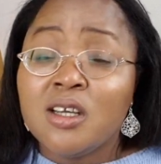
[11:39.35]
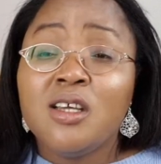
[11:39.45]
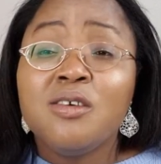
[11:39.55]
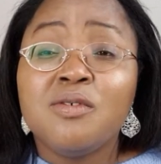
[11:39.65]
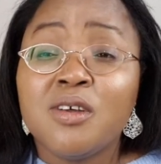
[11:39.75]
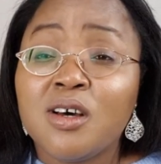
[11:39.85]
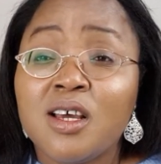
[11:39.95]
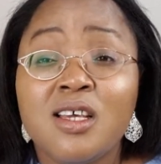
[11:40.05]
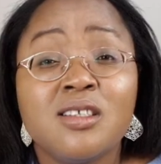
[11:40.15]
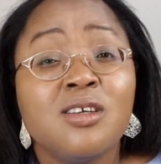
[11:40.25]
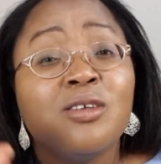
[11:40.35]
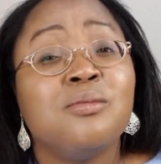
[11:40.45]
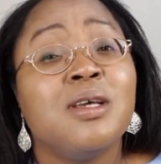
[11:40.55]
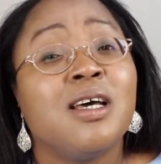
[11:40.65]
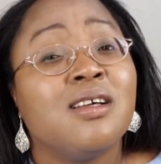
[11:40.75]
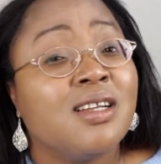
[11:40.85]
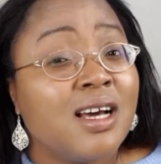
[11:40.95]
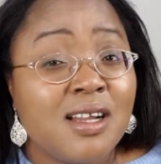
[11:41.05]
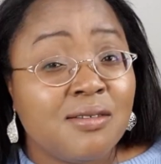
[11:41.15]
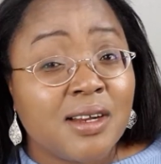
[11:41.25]
If not, he's gonna be
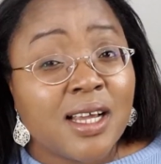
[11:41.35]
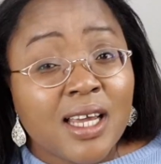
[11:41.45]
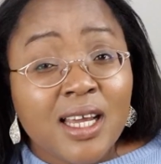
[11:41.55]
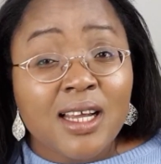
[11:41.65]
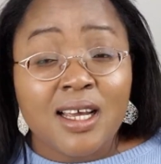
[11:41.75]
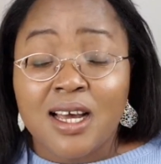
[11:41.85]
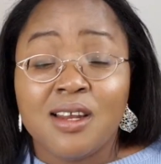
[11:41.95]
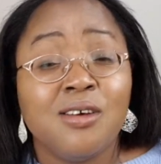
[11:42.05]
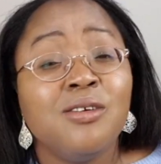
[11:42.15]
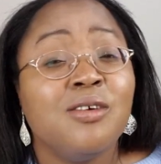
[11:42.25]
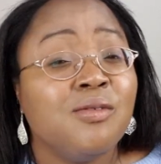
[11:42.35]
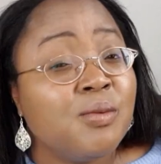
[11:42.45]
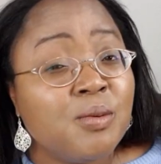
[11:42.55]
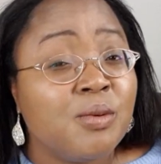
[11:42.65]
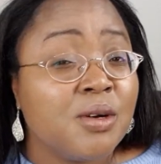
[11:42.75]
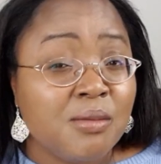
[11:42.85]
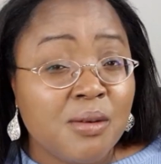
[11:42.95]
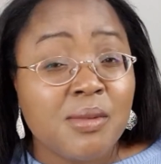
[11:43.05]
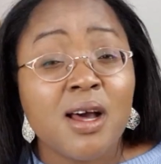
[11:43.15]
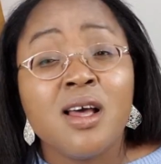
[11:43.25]
another Reverend King. I don't know if you people
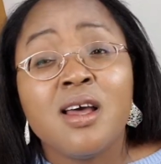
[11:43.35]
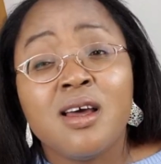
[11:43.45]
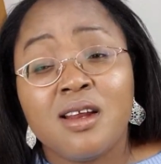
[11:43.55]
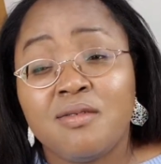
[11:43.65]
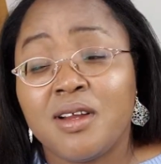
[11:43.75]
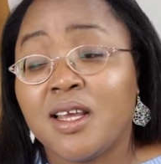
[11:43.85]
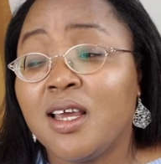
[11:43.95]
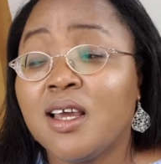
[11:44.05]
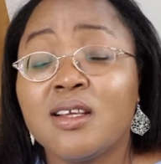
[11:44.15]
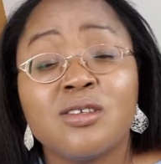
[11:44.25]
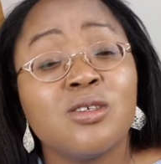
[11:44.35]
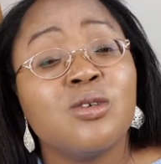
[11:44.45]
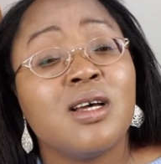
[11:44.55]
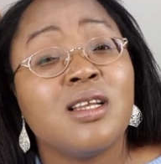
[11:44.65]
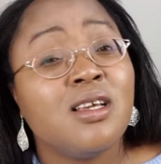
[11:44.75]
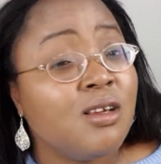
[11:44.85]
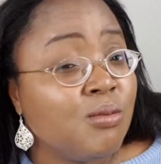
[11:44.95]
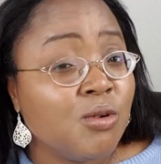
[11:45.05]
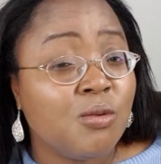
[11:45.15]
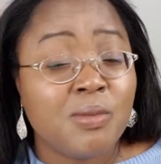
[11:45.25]
remember Reverend King is also an
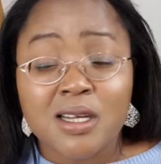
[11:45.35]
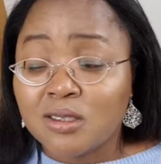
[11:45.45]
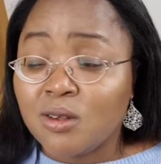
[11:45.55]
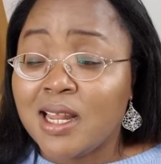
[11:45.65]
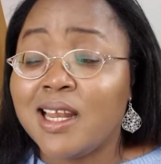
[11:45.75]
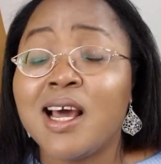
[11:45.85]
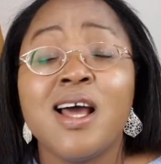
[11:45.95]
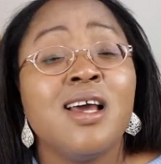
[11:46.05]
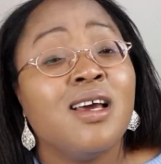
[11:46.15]
Igbo pastor like that.